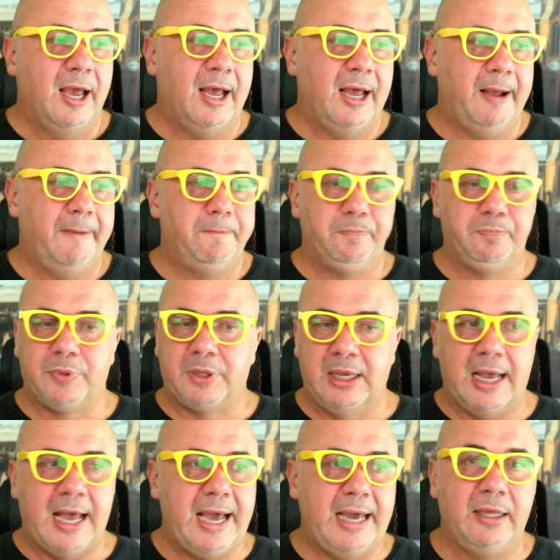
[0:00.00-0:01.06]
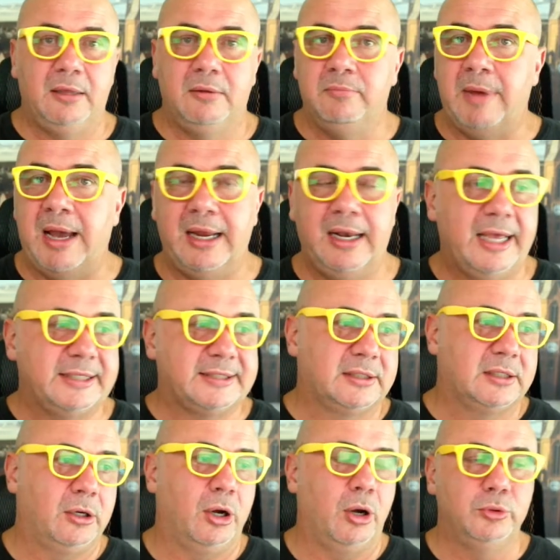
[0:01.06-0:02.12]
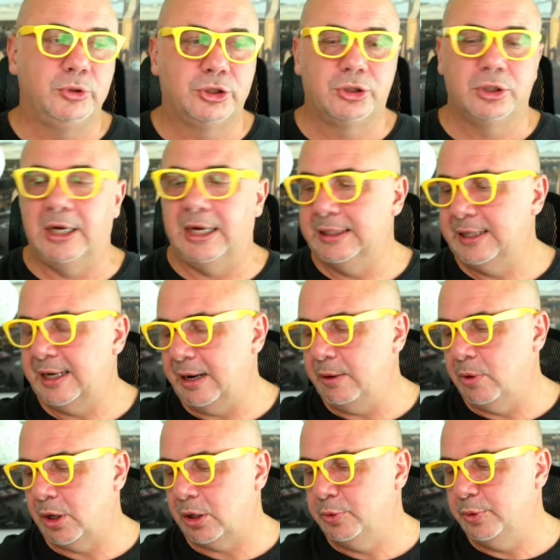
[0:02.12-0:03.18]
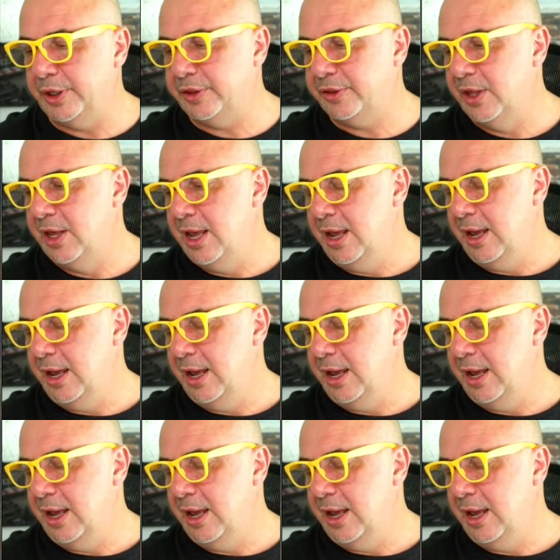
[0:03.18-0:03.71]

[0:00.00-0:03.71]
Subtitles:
My last coach that I worked with,